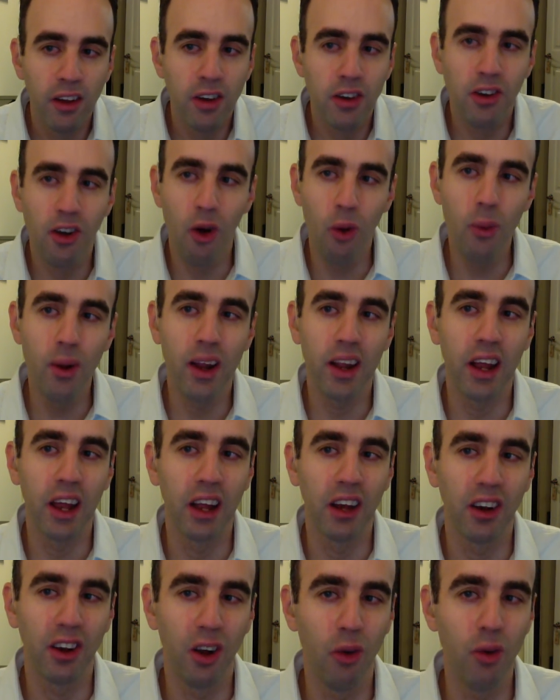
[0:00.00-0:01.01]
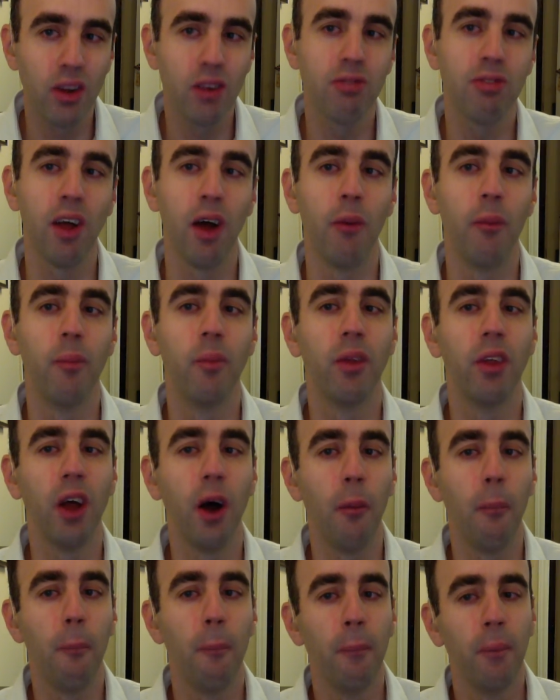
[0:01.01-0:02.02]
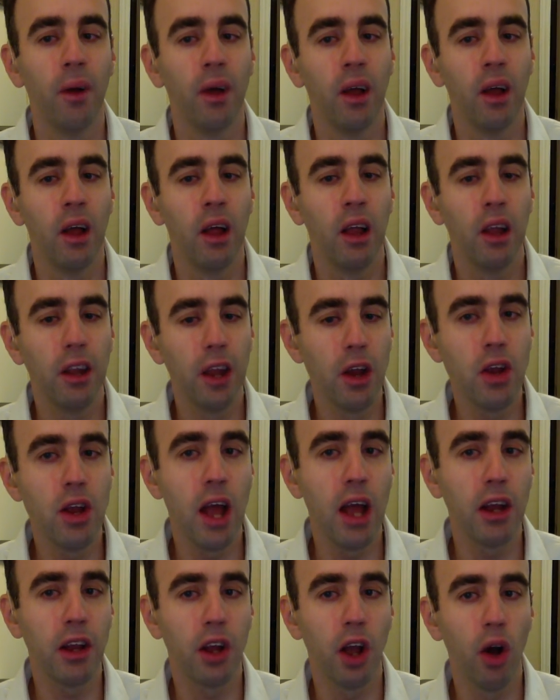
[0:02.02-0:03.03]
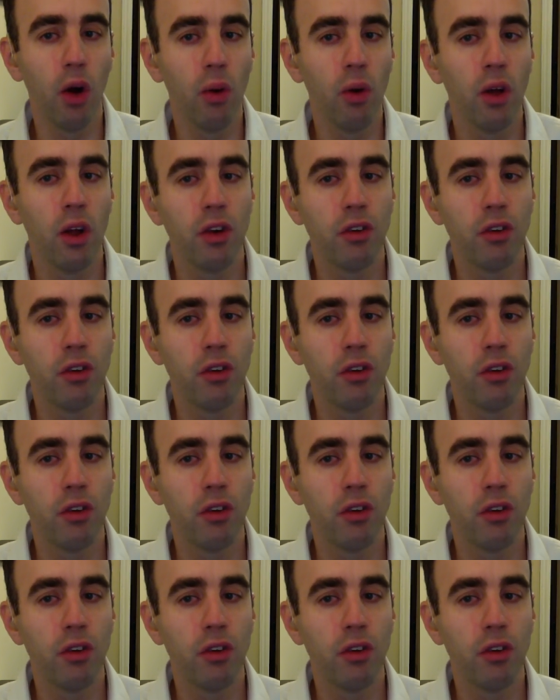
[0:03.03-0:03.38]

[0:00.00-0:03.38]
go with it. Go with the flow. So there you guys go.